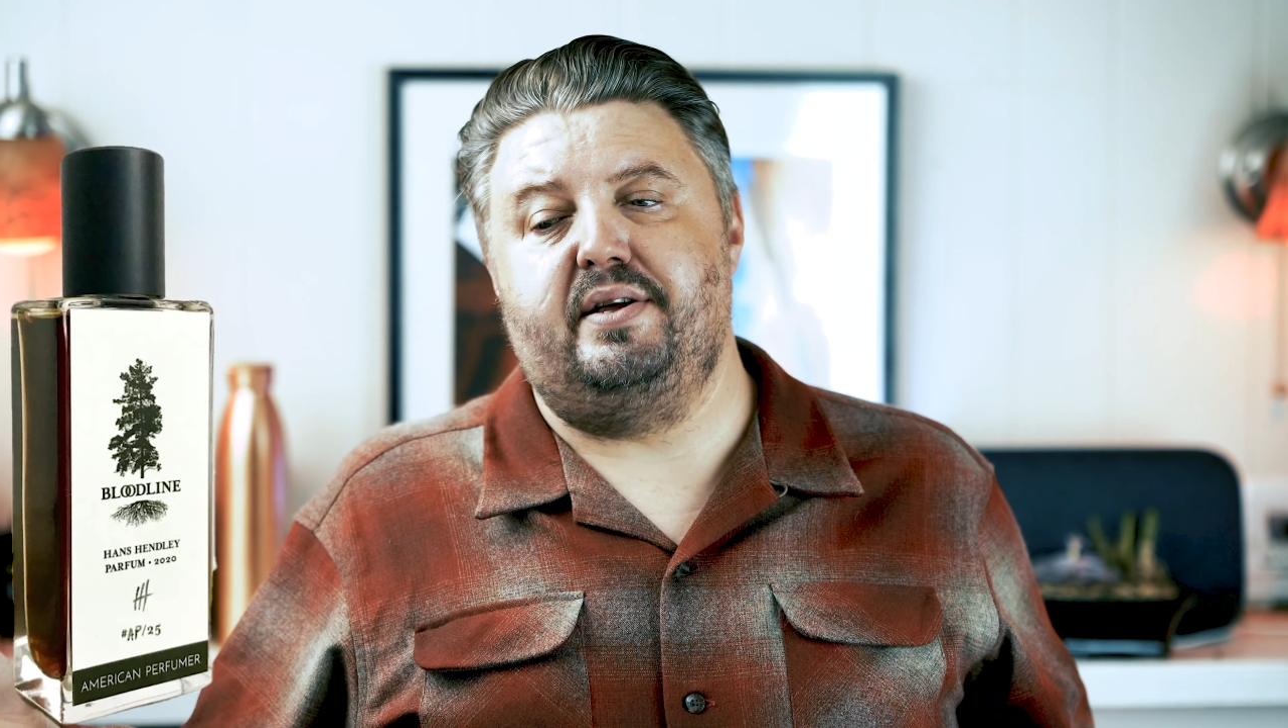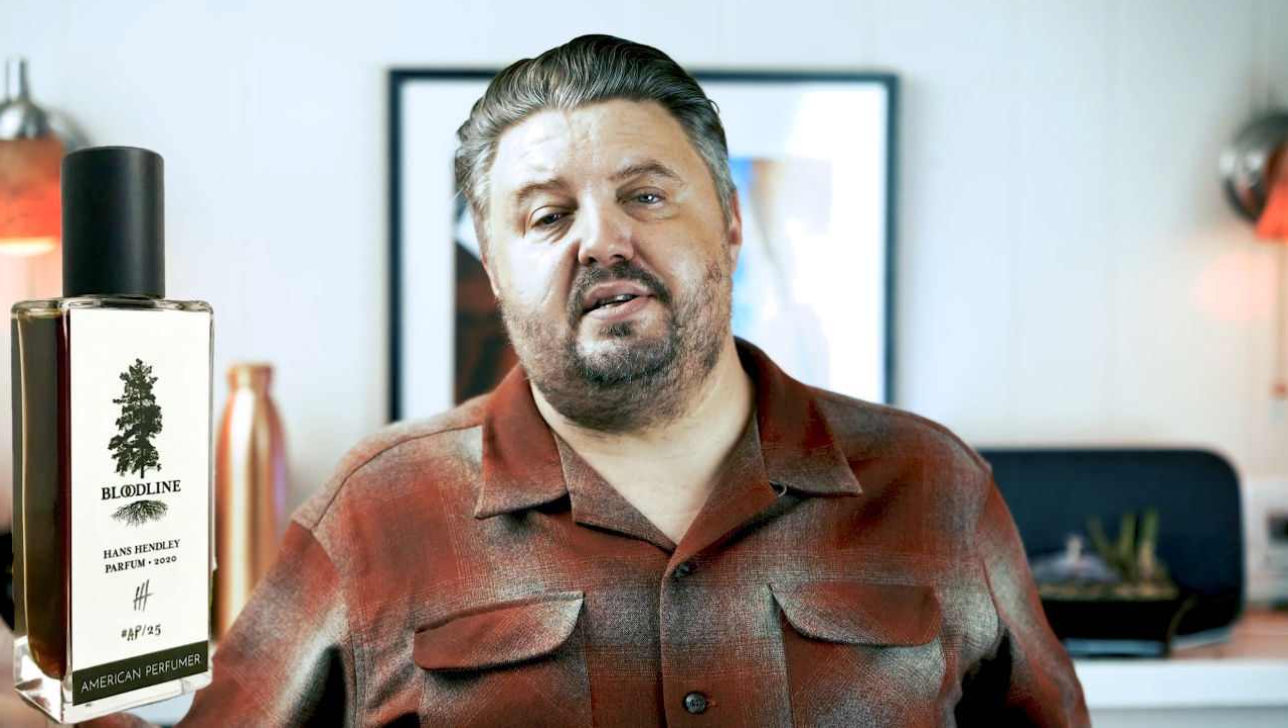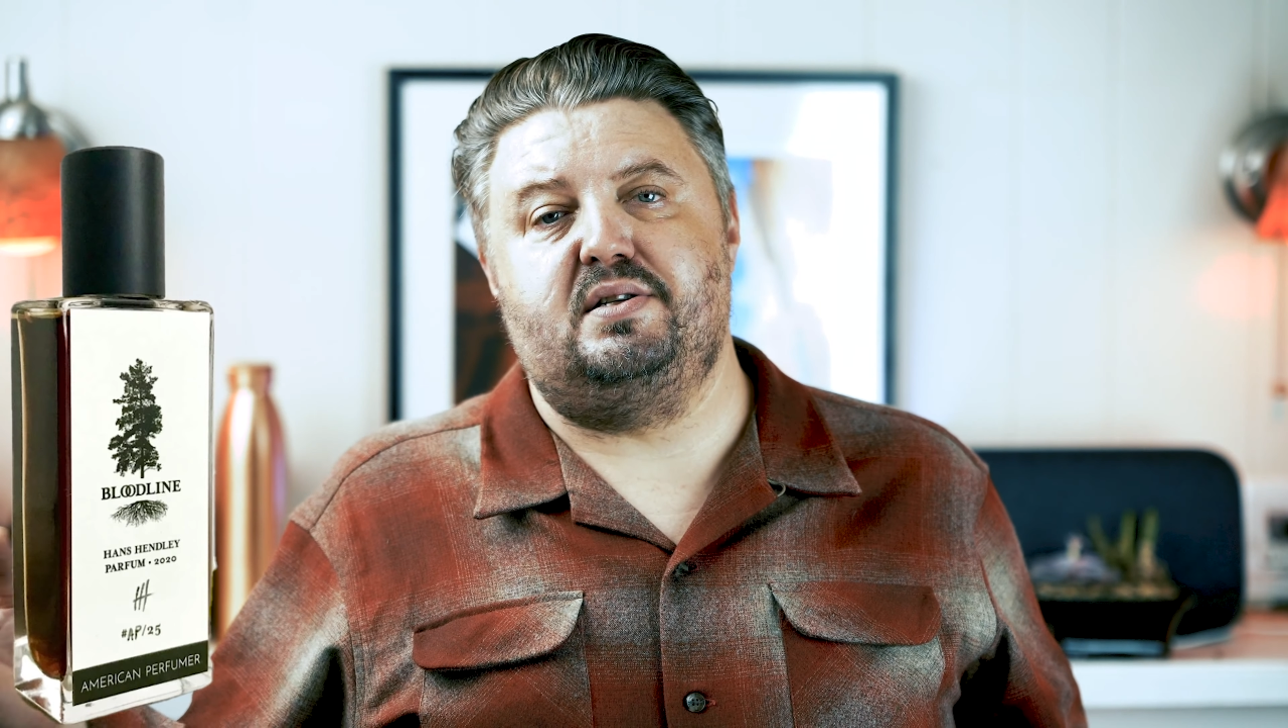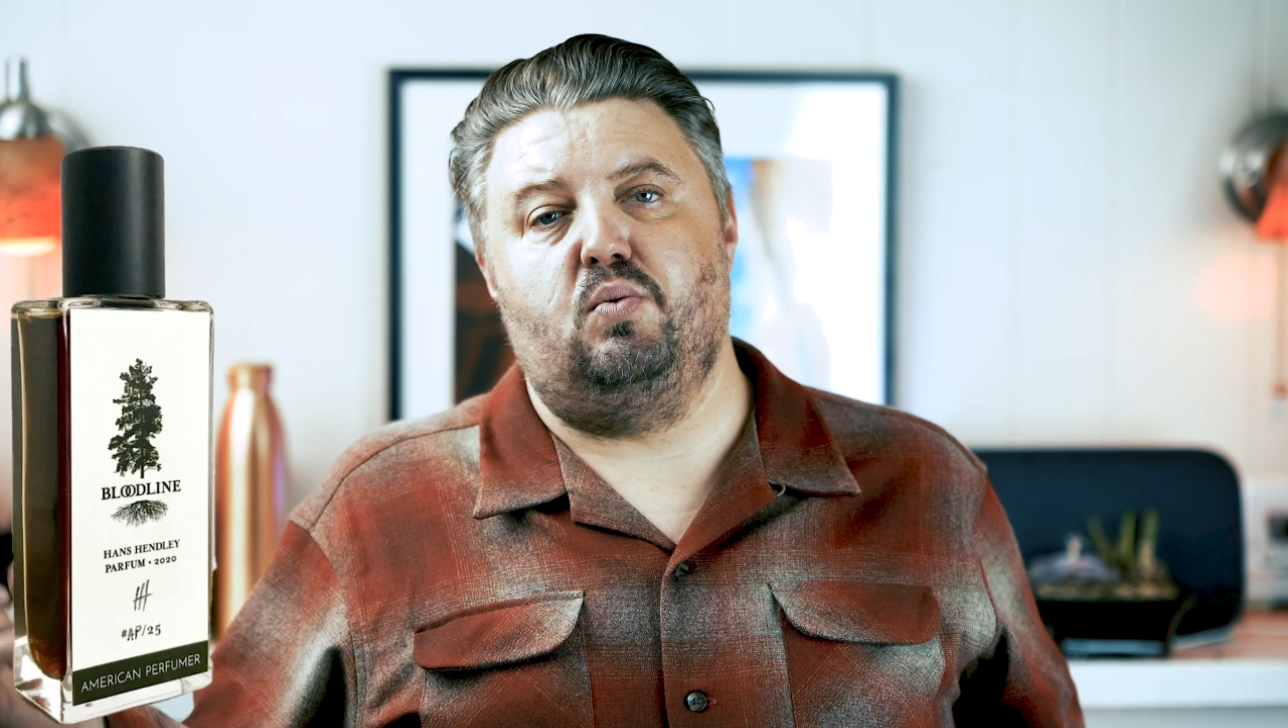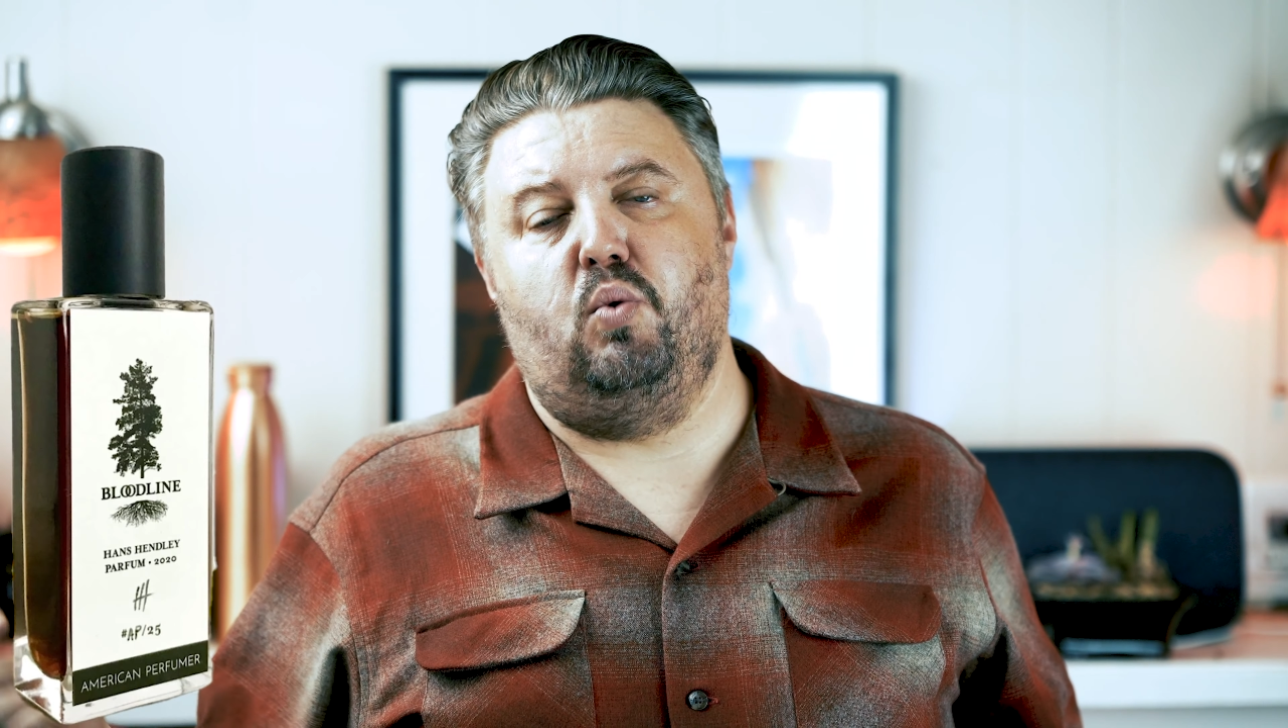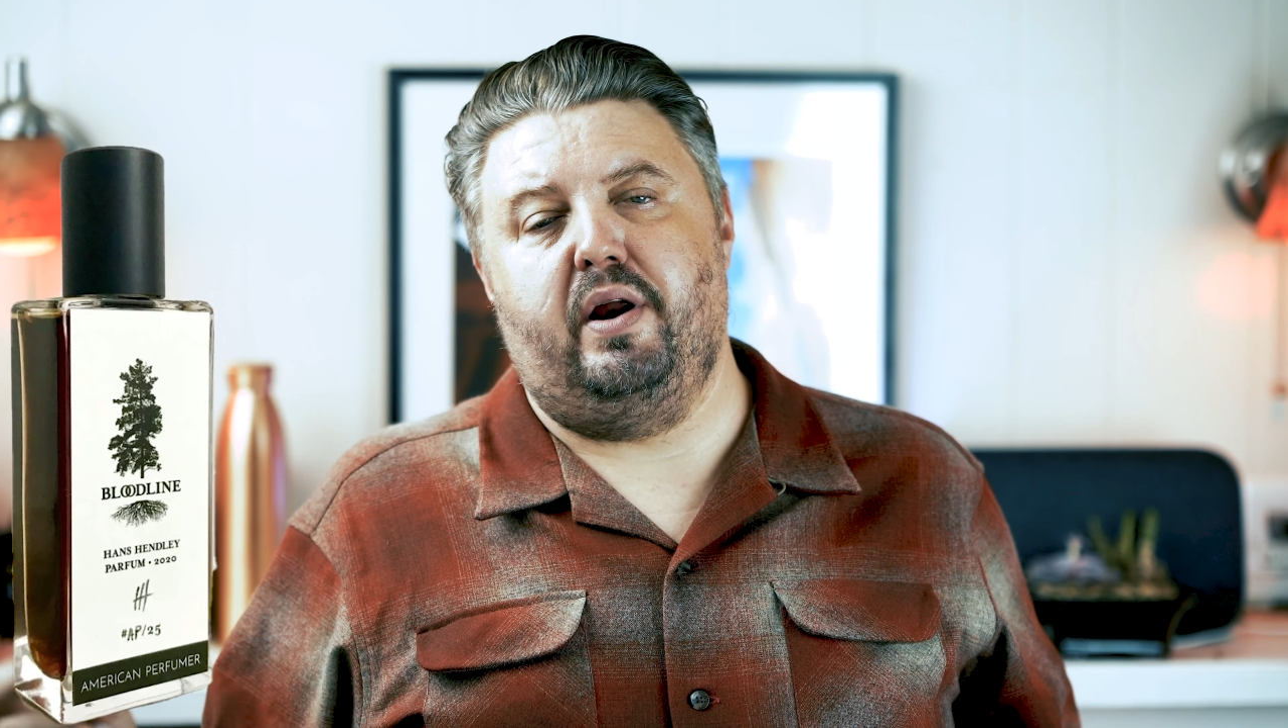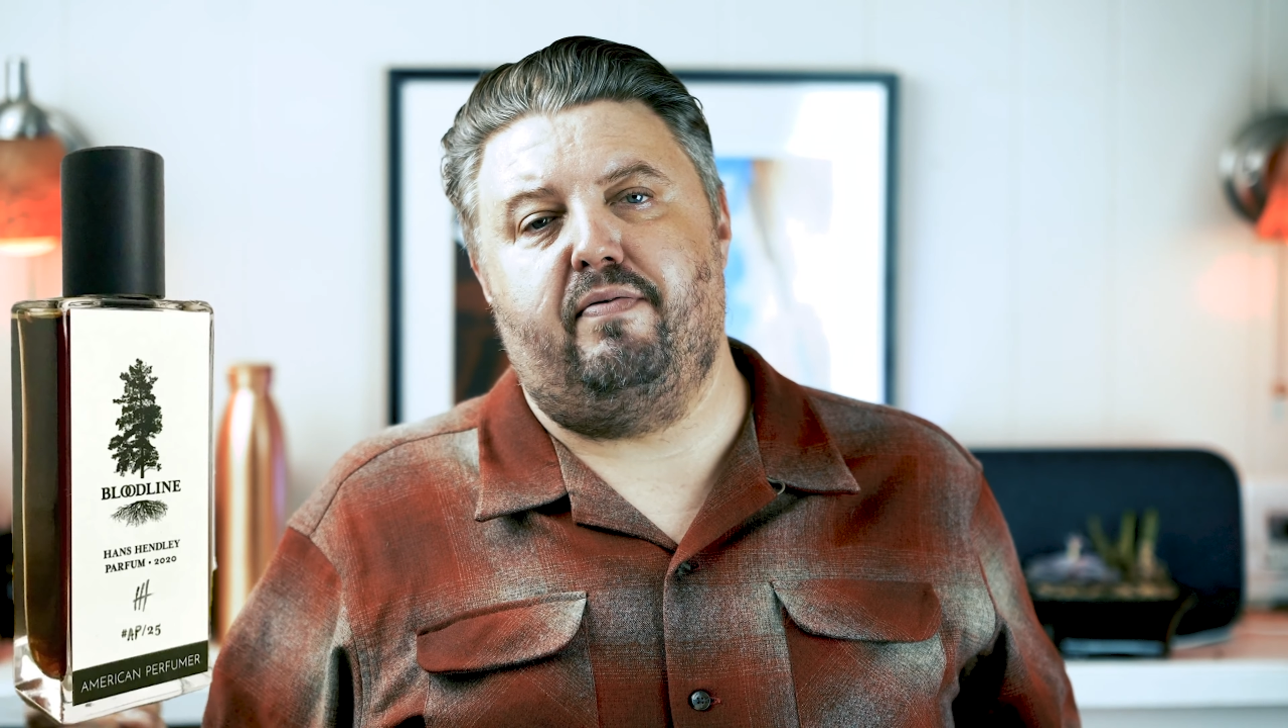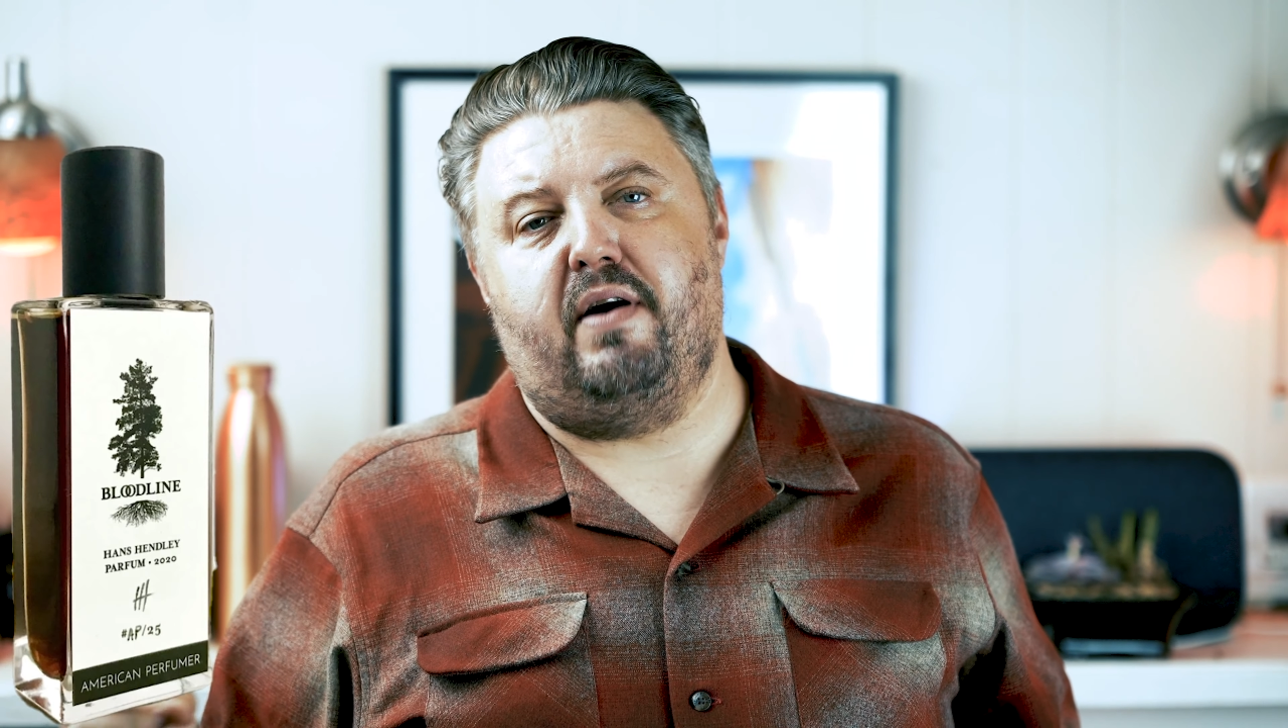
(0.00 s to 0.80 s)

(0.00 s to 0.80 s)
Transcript: this is a woody